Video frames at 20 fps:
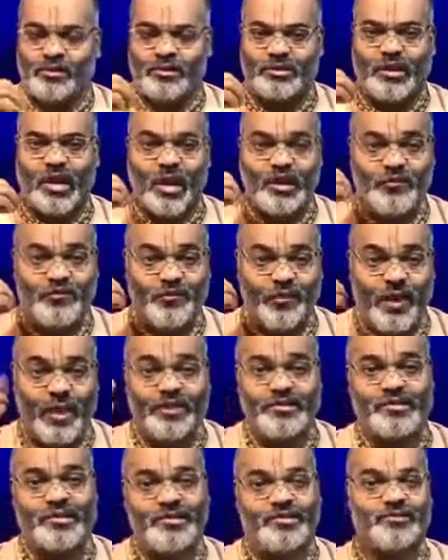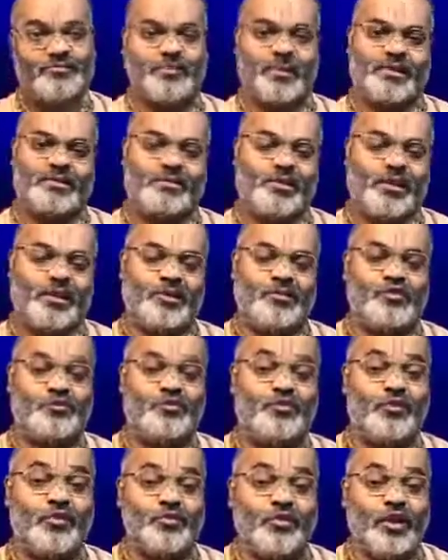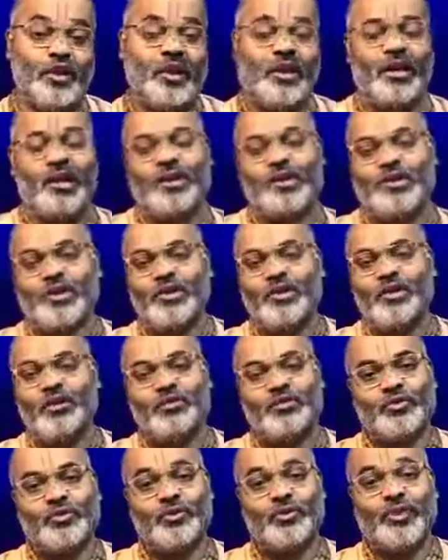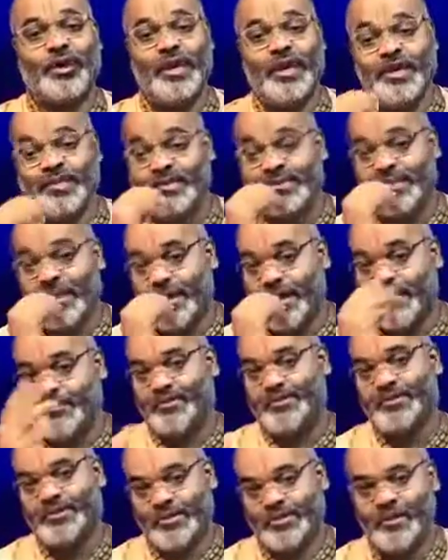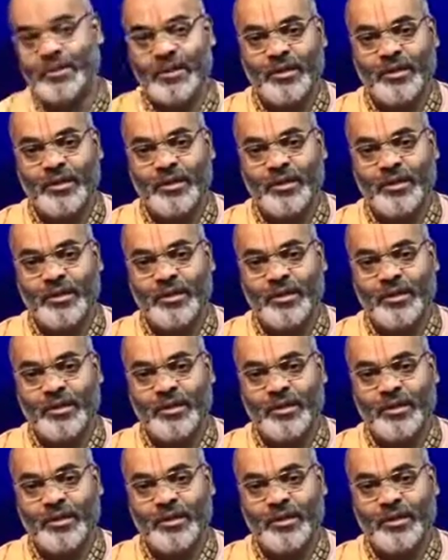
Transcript: conveys his message to the world through his lips.